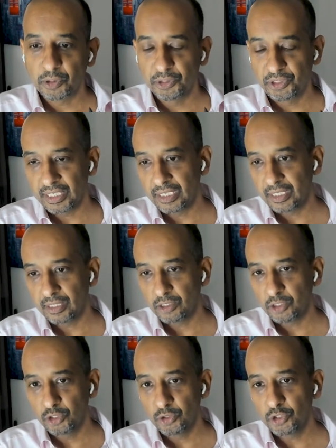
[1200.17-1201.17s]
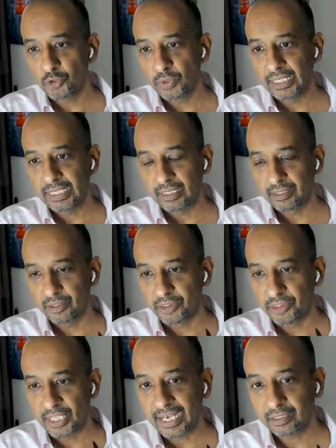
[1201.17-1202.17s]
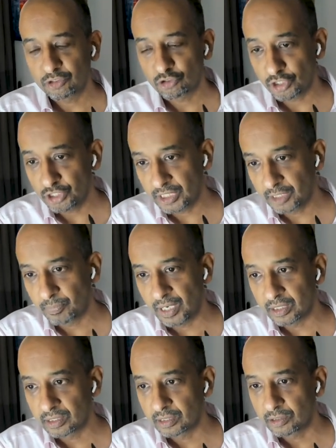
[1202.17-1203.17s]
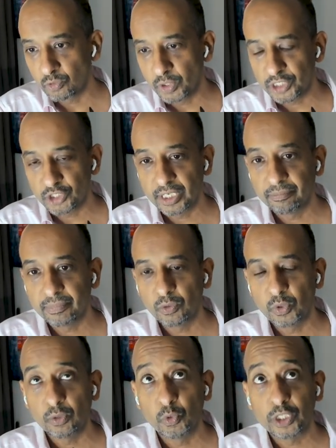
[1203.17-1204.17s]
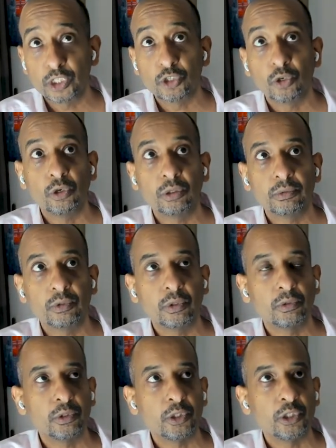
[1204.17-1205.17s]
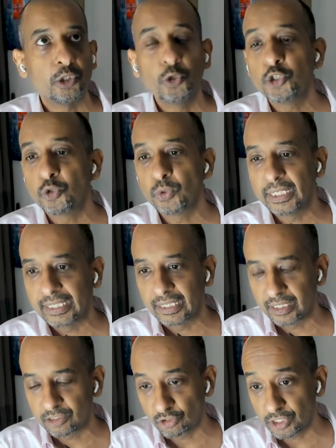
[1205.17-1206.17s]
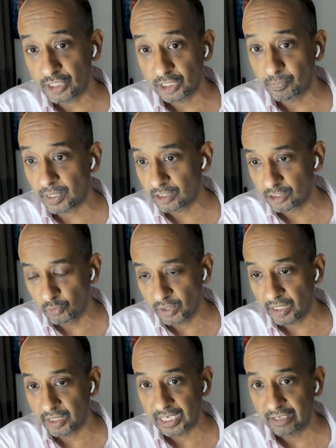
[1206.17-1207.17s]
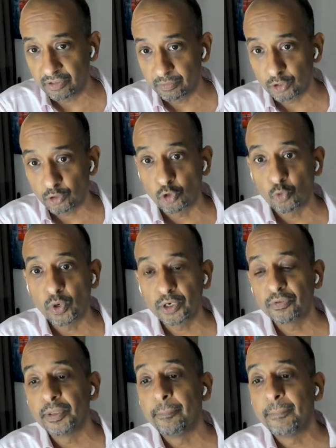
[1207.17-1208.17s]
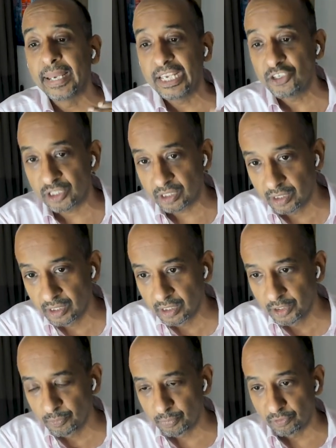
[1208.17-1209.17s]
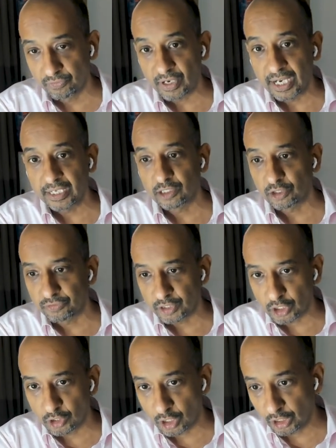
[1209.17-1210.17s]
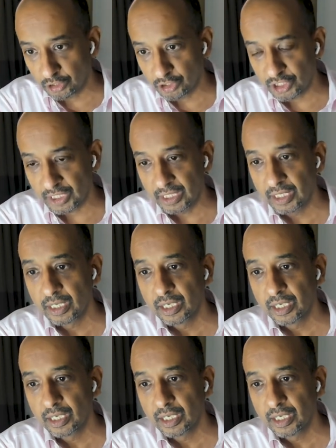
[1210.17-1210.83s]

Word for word: usually that trusted partner, which usually a trusted partner within the government or one of the major provider of technology